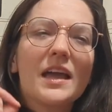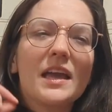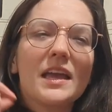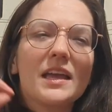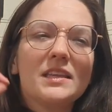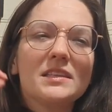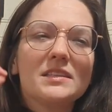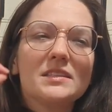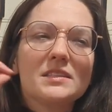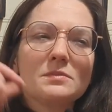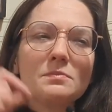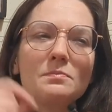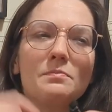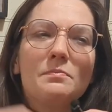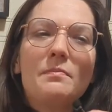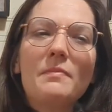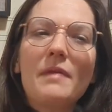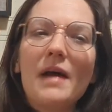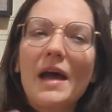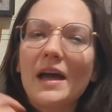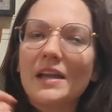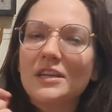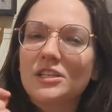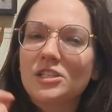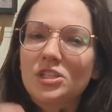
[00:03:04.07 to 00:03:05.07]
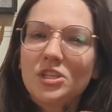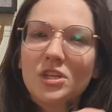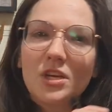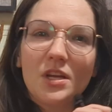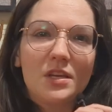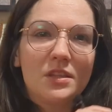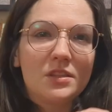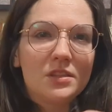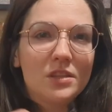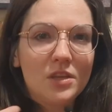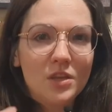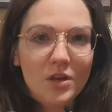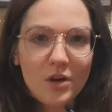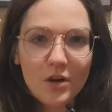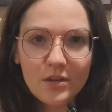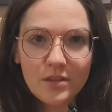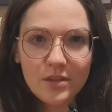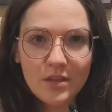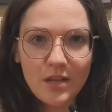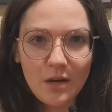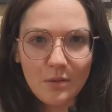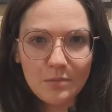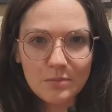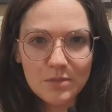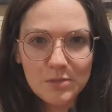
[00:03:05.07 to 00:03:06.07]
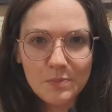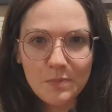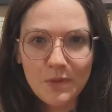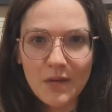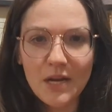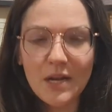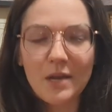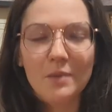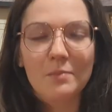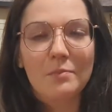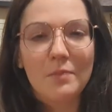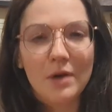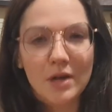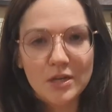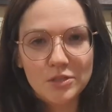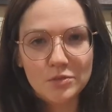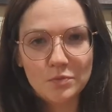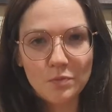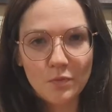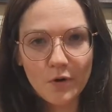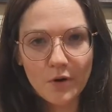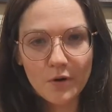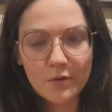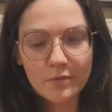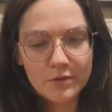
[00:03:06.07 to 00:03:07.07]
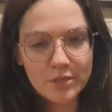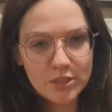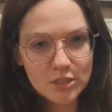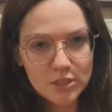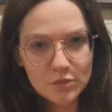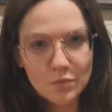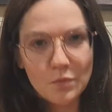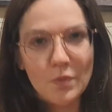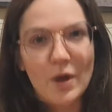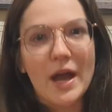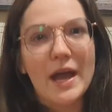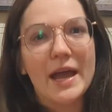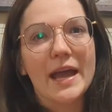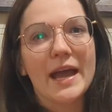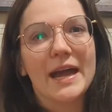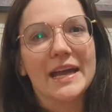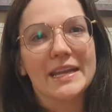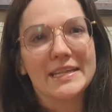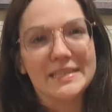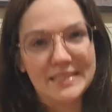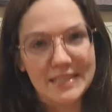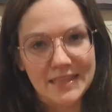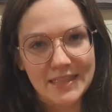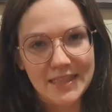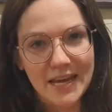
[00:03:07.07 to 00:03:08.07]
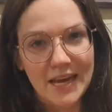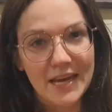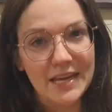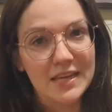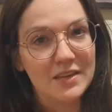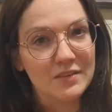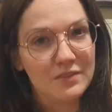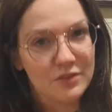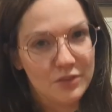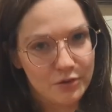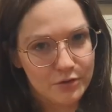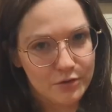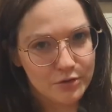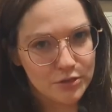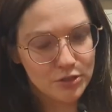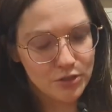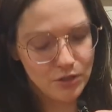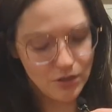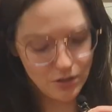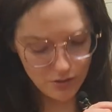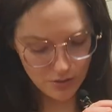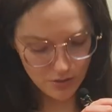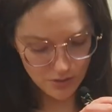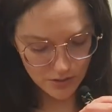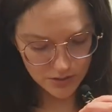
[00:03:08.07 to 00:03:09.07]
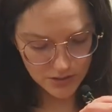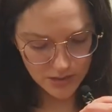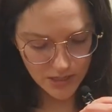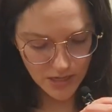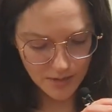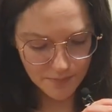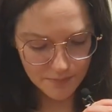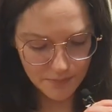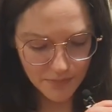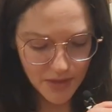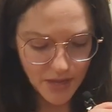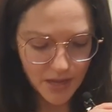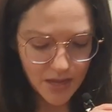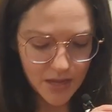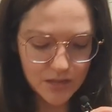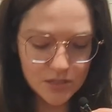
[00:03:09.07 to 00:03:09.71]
It's matching the yarn that I'm spinning much more, which is why I did that, even though it took a long time.